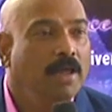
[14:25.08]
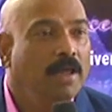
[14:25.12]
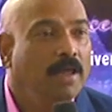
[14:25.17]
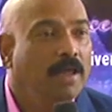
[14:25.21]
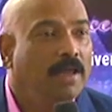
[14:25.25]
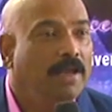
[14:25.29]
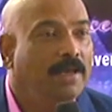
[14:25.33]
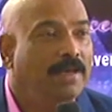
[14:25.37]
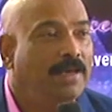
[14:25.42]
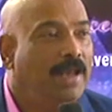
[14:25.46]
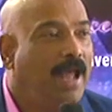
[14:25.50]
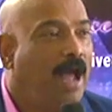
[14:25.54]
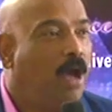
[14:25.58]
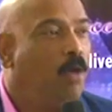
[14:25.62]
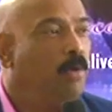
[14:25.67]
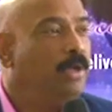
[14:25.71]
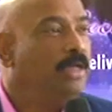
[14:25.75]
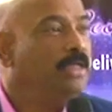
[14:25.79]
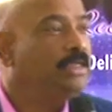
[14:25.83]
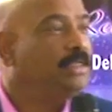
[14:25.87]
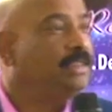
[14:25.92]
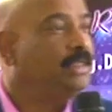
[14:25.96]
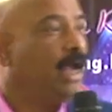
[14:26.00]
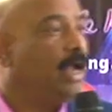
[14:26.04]
Now He
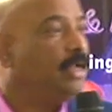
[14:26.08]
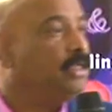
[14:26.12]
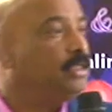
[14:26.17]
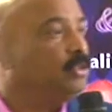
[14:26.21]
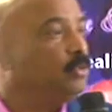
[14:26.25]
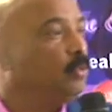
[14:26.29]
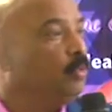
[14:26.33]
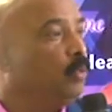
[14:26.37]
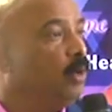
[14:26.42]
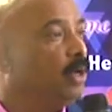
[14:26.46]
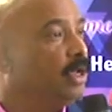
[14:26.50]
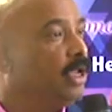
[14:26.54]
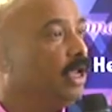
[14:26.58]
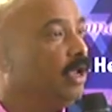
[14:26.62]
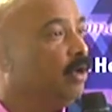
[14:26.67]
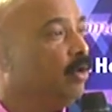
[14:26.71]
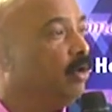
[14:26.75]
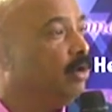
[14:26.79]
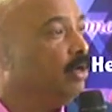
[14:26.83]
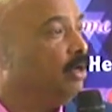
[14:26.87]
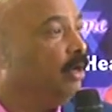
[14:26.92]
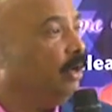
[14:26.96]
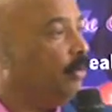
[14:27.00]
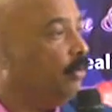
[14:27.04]
starts working
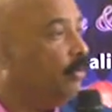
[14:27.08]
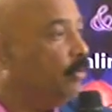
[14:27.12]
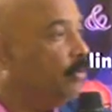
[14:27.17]
on you.